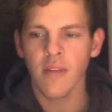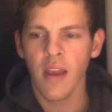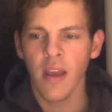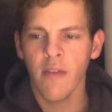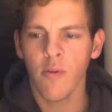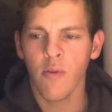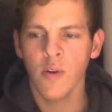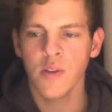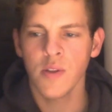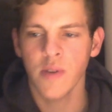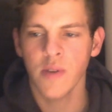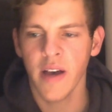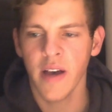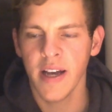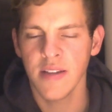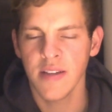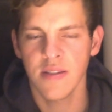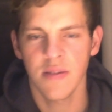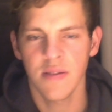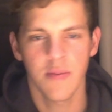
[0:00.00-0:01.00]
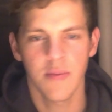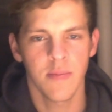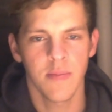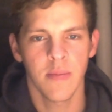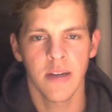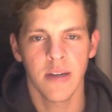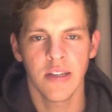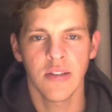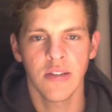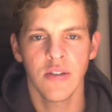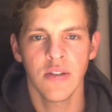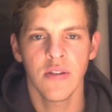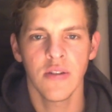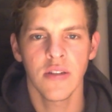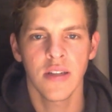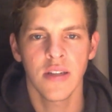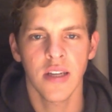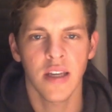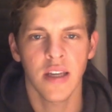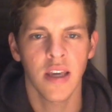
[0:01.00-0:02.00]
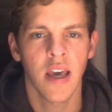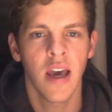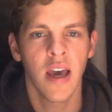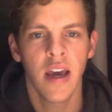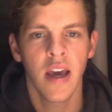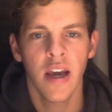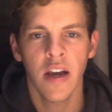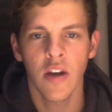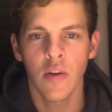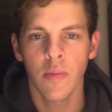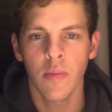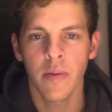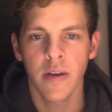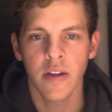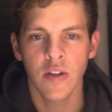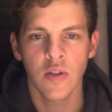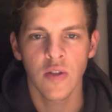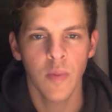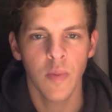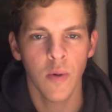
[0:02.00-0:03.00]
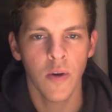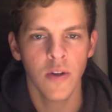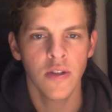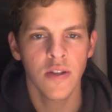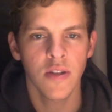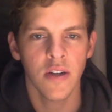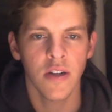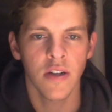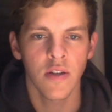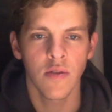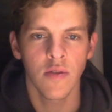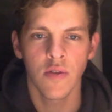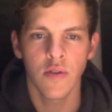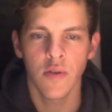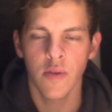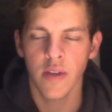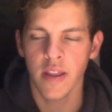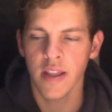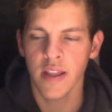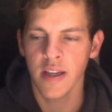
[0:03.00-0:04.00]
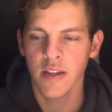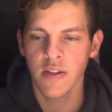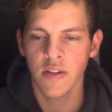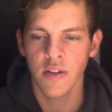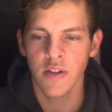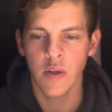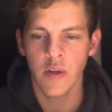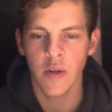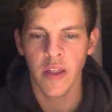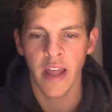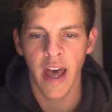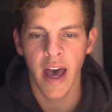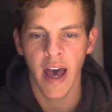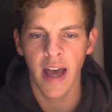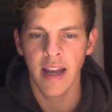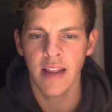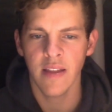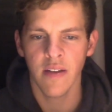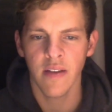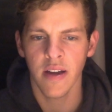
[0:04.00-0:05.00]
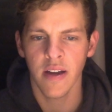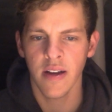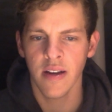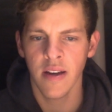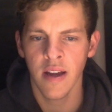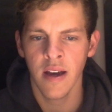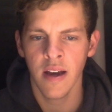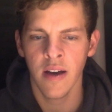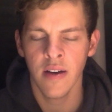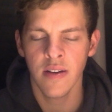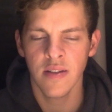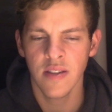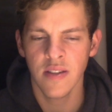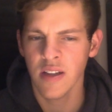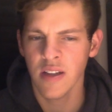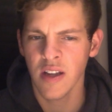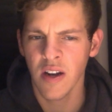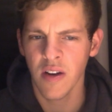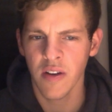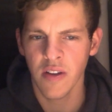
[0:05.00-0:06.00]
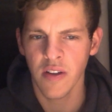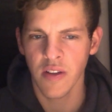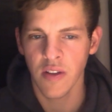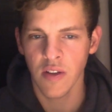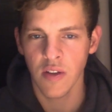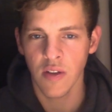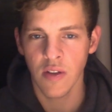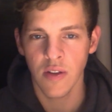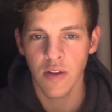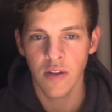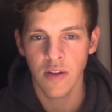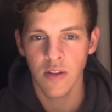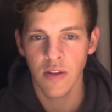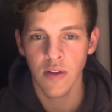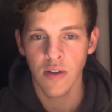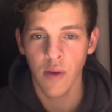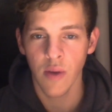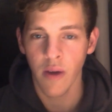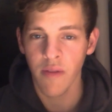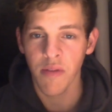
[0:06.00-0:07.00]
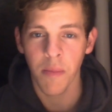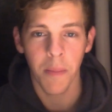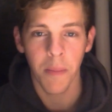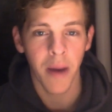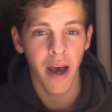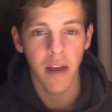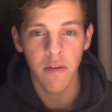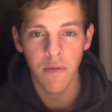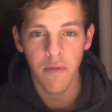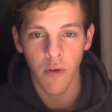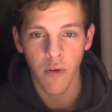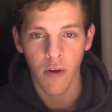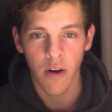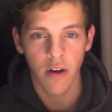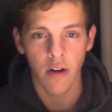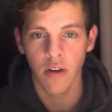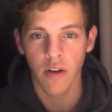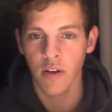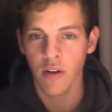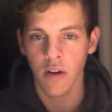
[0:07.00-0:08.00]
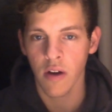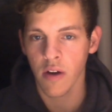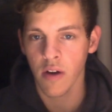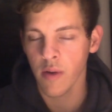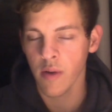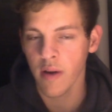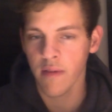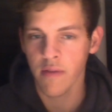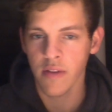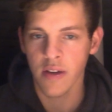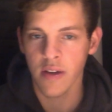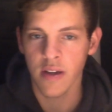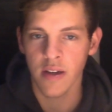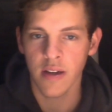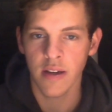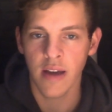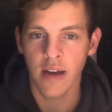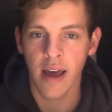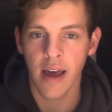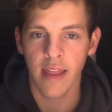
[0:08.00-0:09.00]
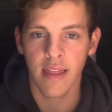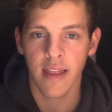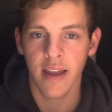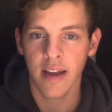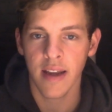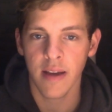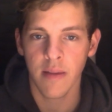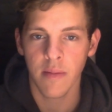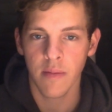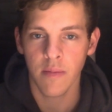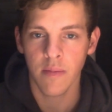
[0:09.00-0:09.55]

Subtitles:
every once in a while I ask some of my students, like, are you playing sports? Are you doing this? Are you doing that? And they're like, no. I said, you have the mind for it, or you have the athletic